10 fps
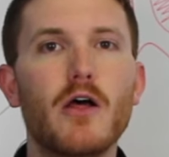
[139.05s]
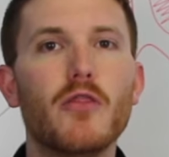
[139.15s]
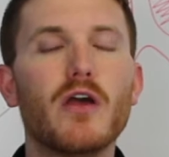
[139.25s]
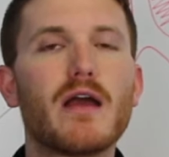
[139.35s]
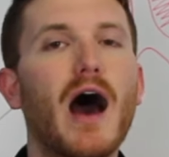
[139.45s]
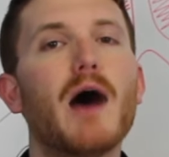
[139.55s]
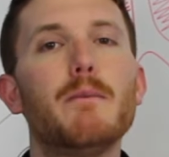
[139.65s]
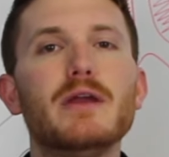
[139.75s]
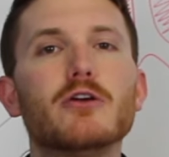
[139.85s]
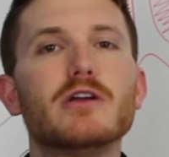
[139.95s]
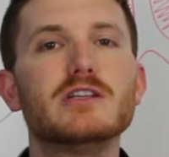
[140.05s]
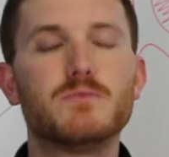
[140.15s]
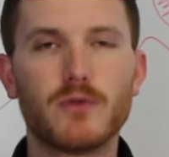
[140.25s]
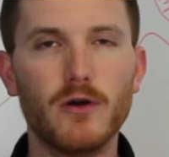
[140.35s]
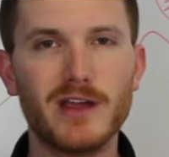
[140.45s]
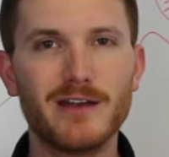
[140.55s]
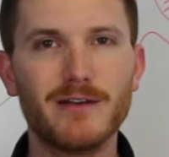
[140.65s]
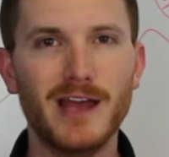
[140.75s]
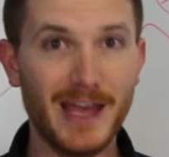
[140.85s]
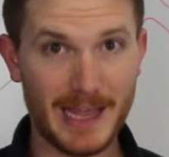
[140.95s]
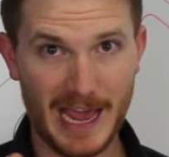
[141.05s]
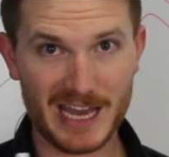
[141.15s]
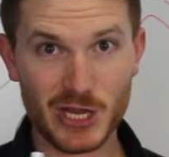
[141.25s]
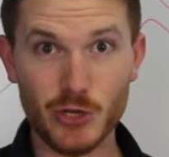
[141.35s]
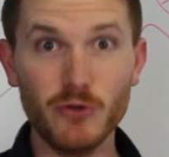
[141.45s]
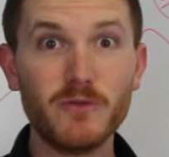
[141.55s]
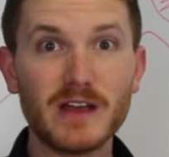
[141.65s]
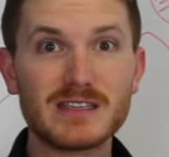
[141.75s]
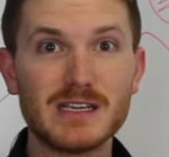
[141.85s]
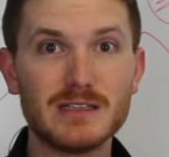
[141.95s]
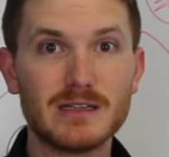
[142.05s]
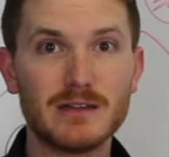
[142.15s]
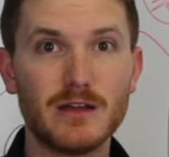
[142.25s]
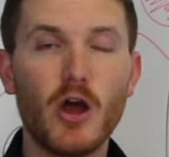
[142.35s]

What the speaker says: the copier is broken. Can you fix it?